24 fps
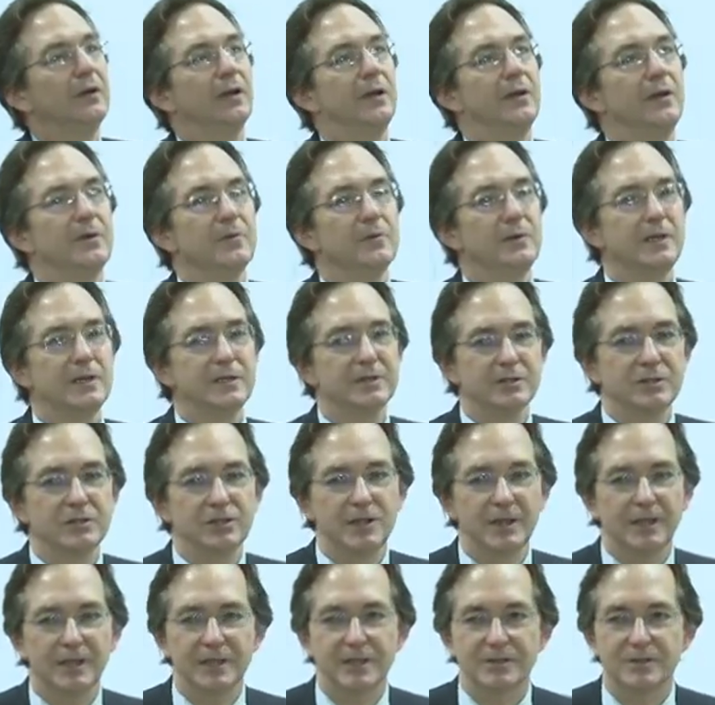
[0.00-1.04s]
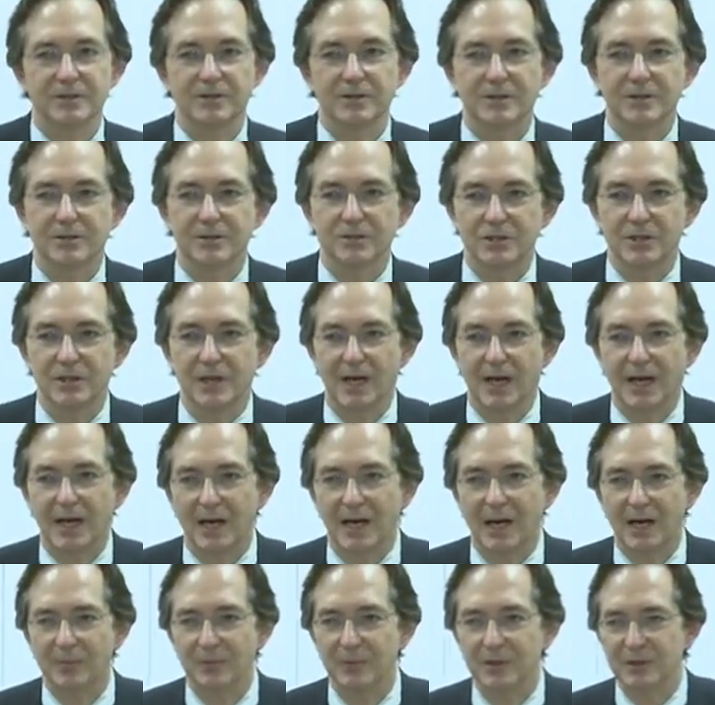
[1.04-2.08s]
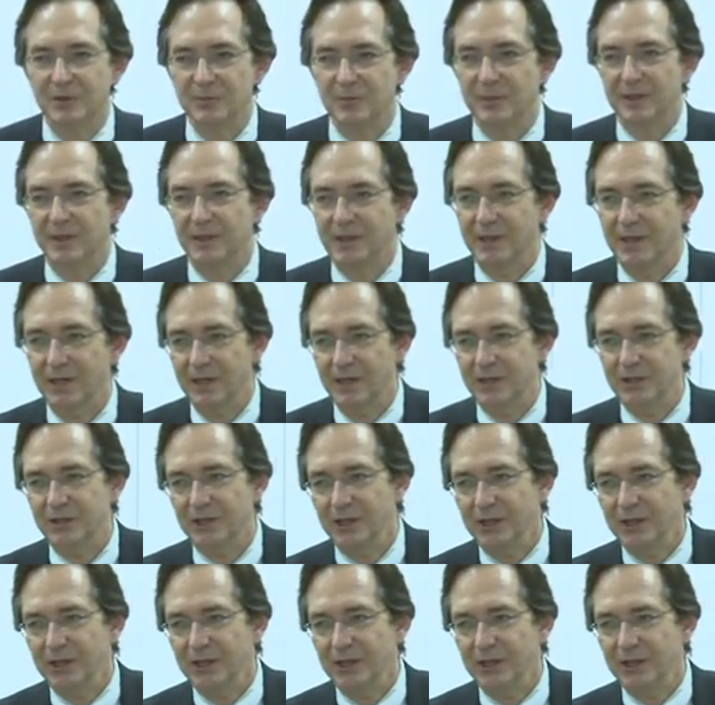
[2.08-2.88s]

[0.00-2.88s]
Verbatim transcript: and the reason she gets the job is because